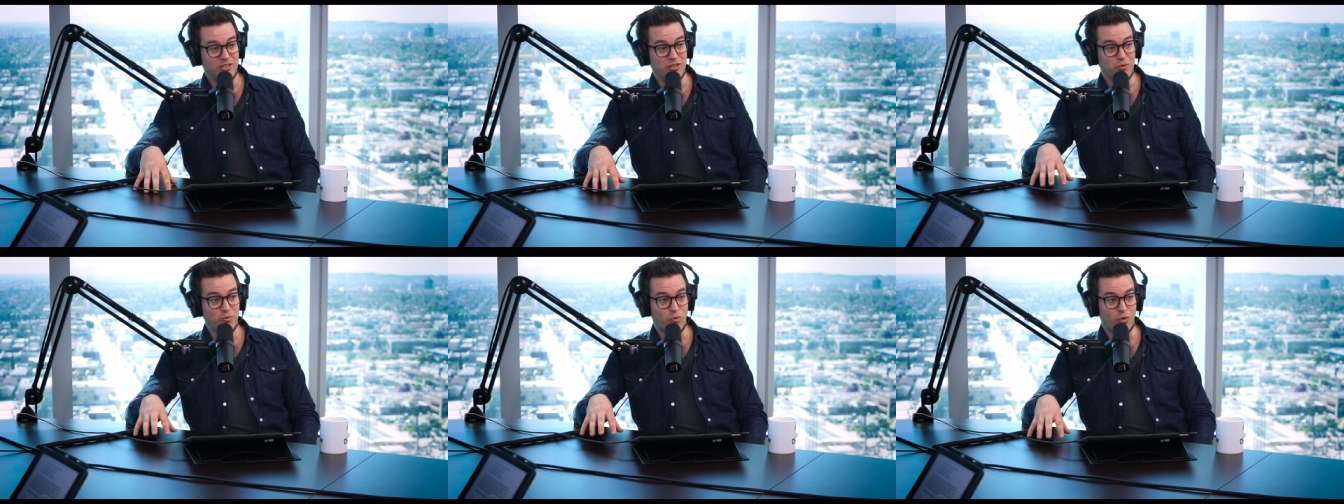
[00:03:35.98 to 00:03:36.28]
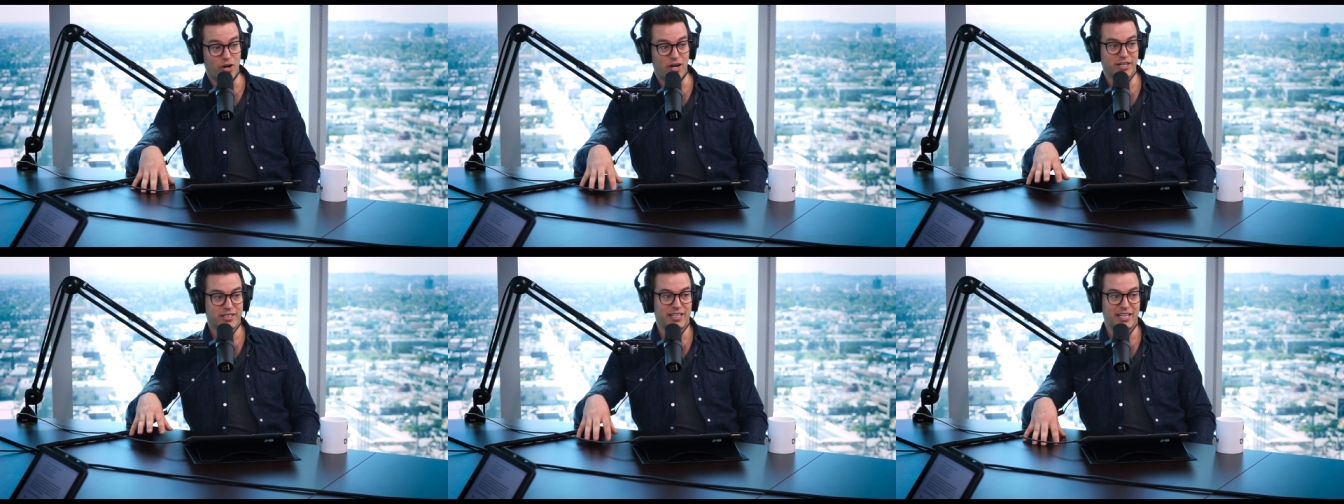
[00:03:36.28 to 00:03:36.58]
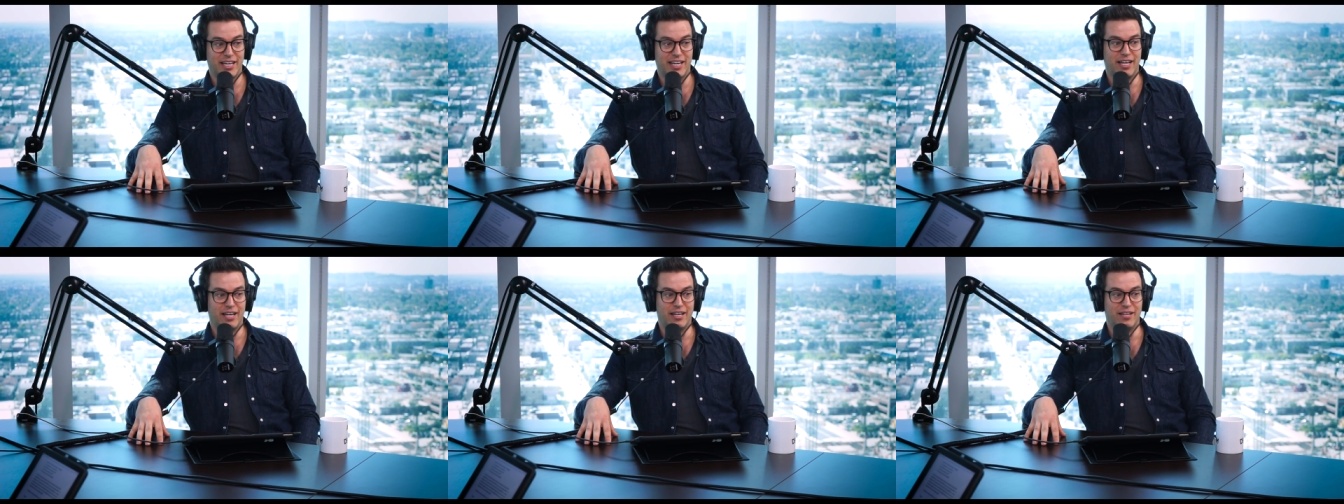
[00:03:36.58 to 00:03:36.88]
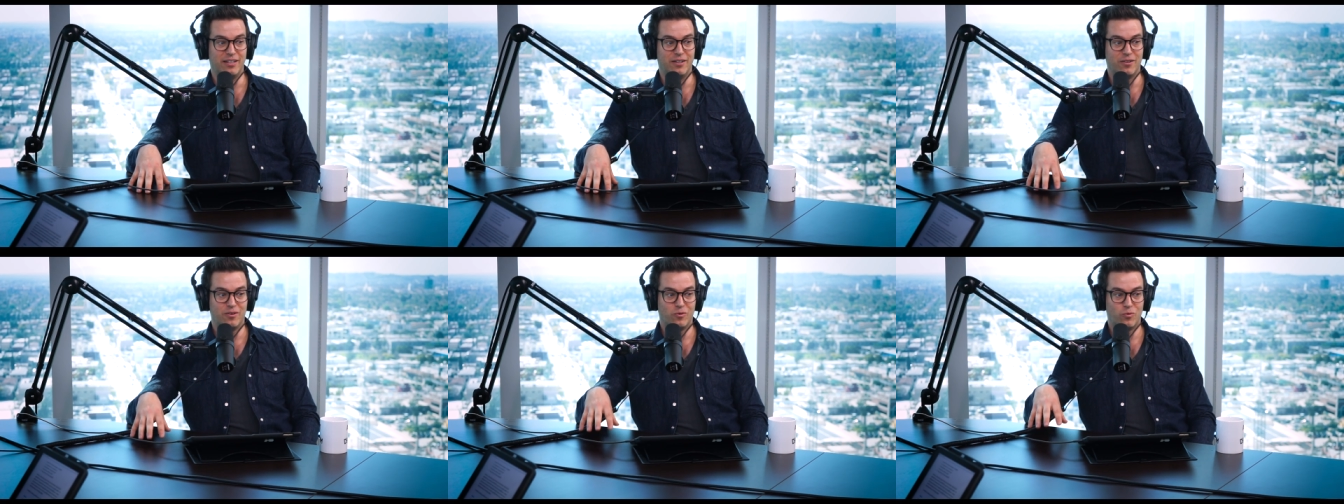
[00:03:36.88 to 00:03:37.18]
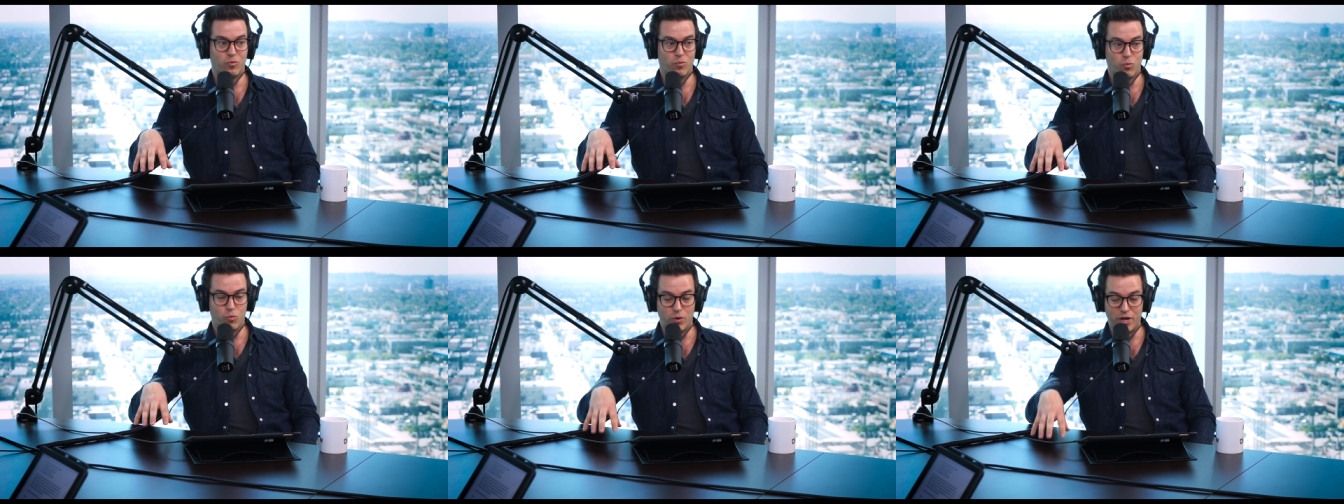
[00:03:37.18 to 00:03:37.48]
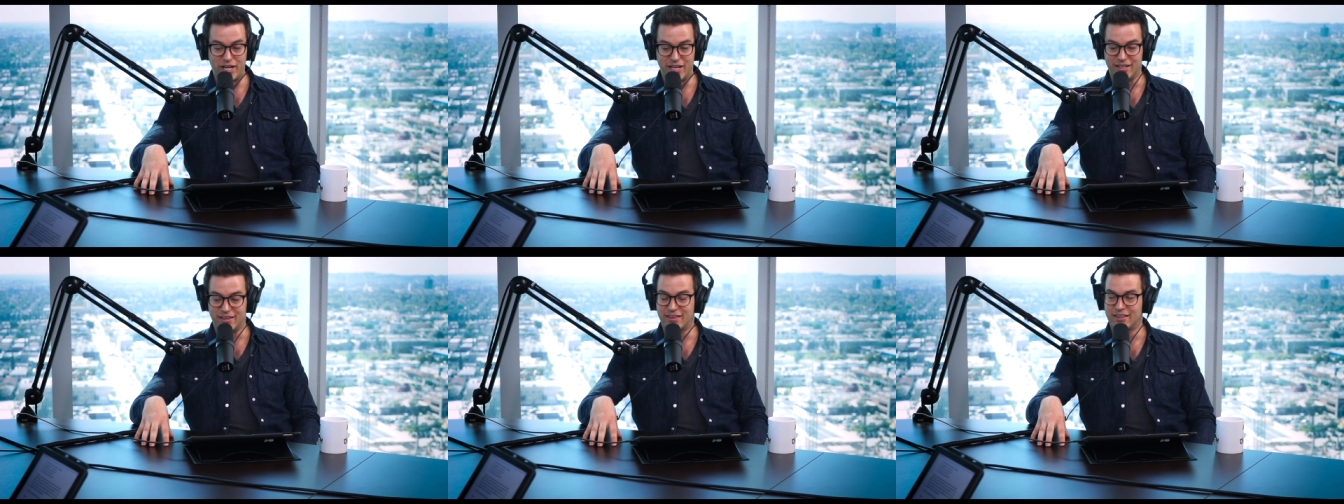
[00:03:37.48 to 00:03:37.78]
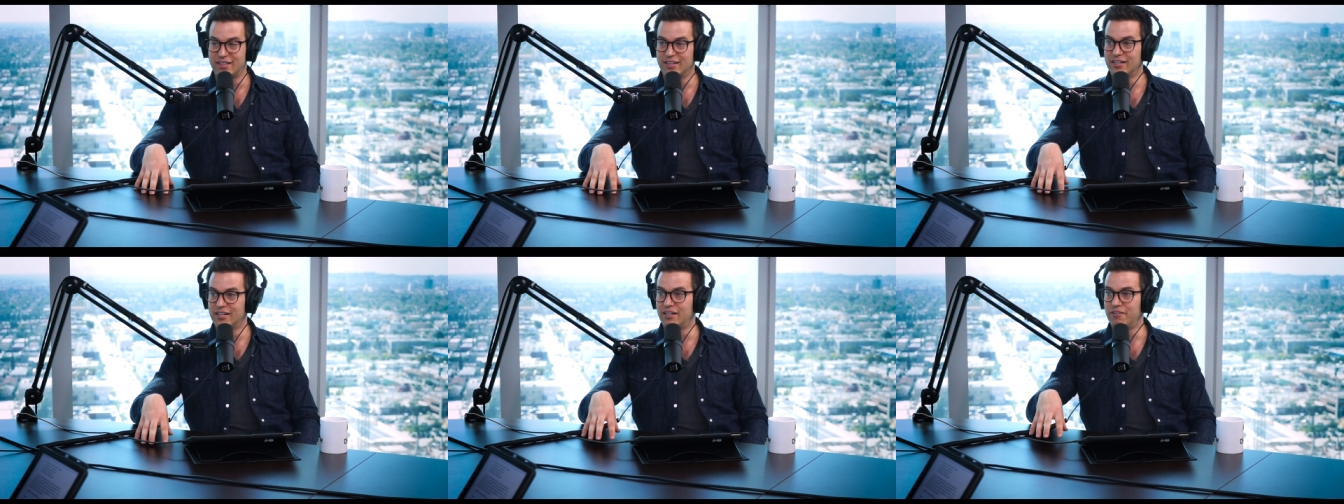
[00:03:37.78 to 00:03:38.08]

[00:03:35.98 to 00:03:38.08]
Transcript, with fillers: You walk mm, in exactly. with